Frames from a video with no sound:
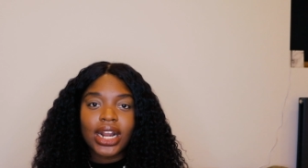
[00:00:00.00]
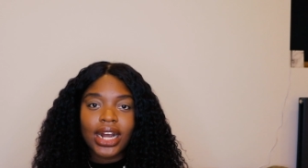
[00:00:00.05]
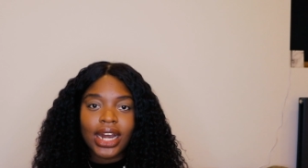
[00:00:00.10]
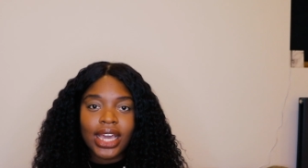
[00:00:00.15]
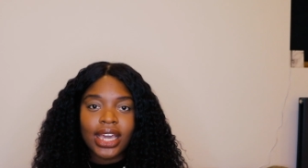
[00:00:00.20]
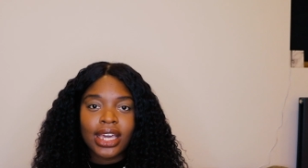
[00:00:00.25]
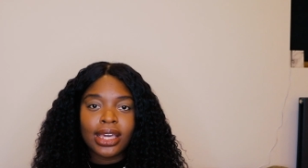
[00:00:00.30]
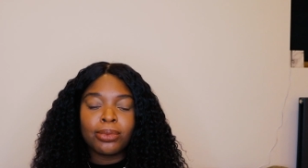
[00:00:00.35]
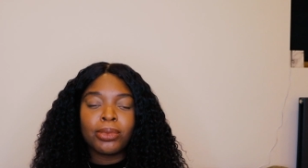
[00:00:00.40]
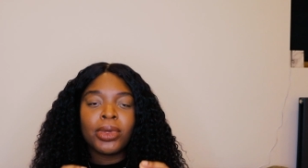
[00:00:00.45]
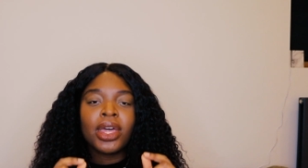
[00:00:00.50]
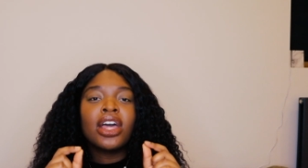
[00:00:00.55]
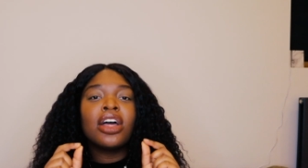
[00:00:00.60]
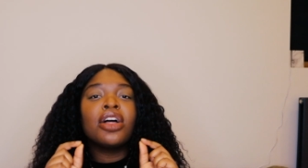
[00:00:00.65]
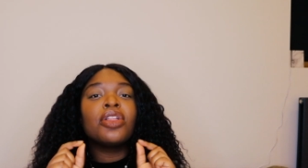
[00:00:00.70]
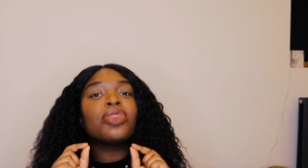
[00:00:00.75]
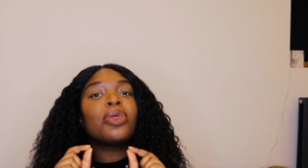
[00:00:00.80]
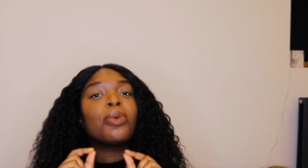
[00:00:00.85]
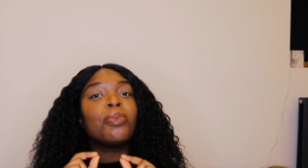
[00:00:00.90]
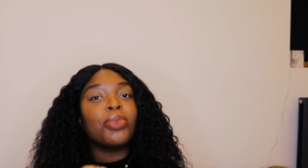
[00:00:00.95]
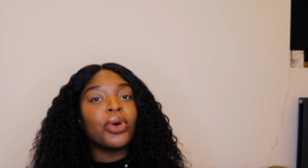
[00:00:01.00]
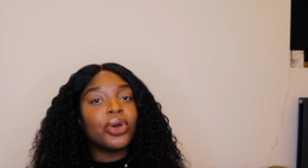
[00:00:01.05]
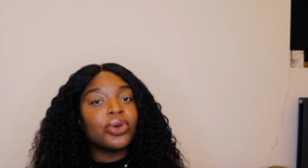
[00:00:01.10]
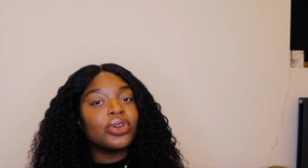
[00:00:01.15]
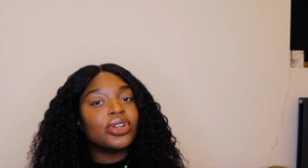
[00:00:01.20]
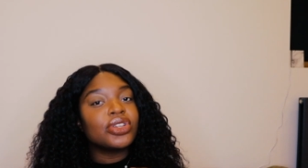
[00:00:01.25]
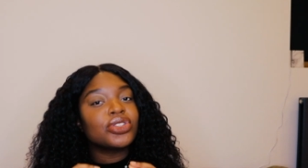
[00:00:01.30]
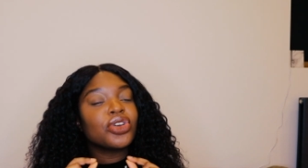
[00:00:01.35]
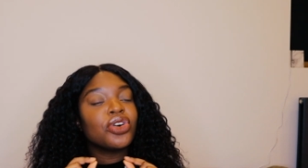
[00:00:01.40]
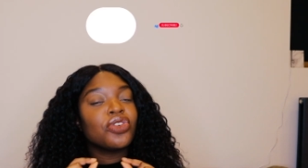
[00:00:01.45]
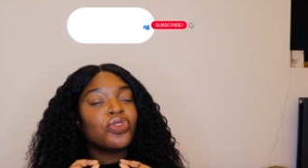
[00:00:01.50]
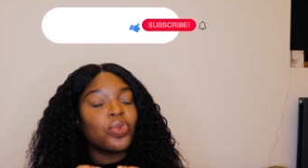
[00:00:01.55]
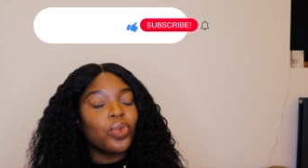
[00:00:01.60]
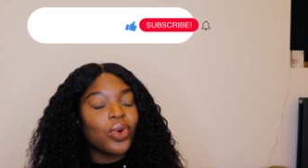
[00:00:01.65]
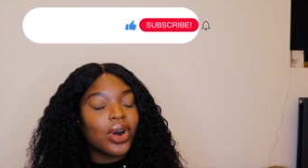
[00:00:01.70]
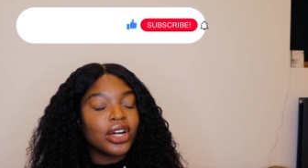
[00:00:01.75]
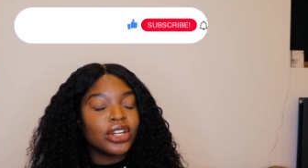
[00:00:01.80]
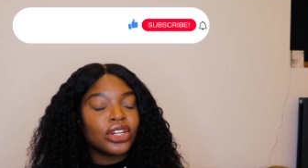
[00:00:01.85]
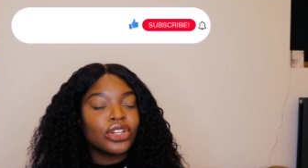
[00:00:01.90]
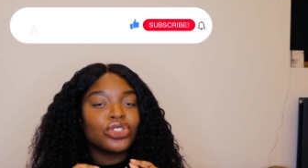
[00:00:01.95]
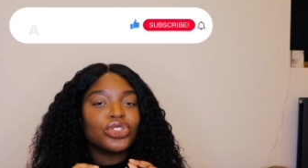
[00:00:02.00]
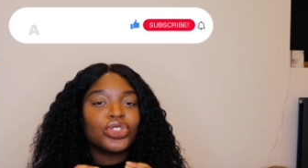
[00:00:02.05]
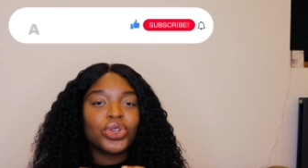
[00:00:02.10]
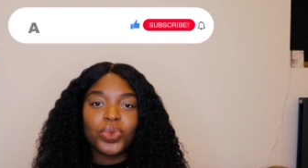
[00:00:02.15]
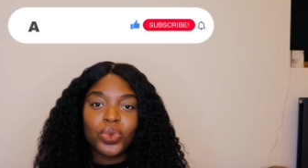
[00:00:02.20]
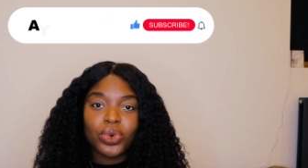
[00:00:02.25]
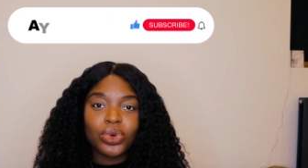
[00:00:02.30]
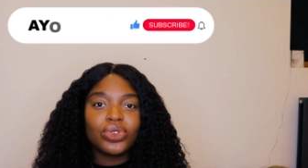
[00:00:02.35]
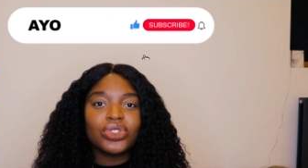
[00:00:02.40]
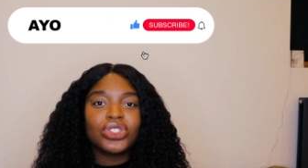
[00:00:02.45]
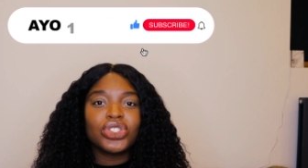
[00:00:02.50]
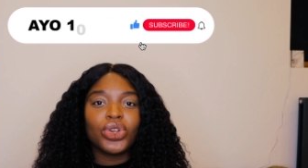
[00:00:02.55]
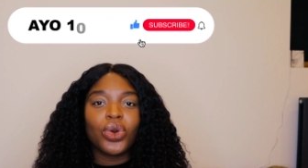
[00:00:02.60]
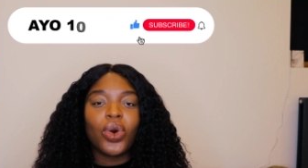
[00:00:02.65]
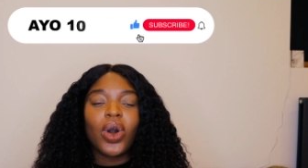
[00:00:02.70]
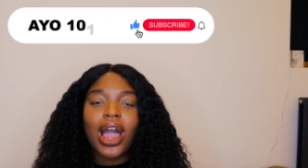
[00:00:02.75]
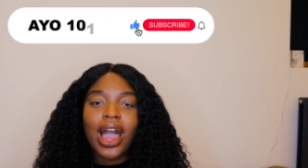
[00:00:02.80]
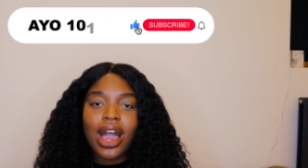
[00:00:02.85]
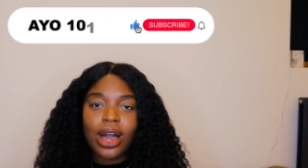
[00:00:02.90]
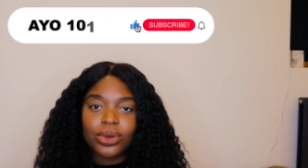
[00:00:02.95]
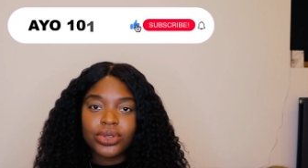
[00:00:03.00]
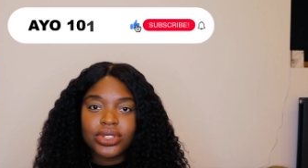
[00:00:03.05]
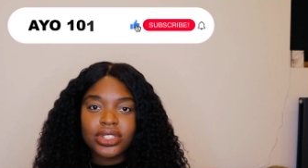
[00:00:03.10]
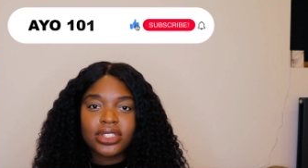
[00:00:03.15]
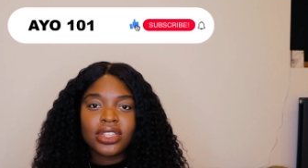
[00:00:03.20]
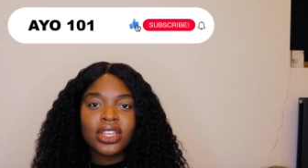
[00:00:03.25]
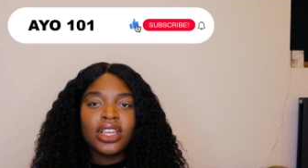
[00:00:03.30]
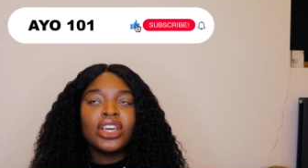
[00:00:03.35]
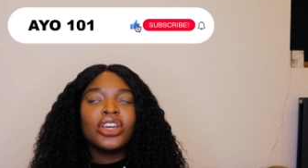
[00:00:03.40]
claim the bonus of one towards your house.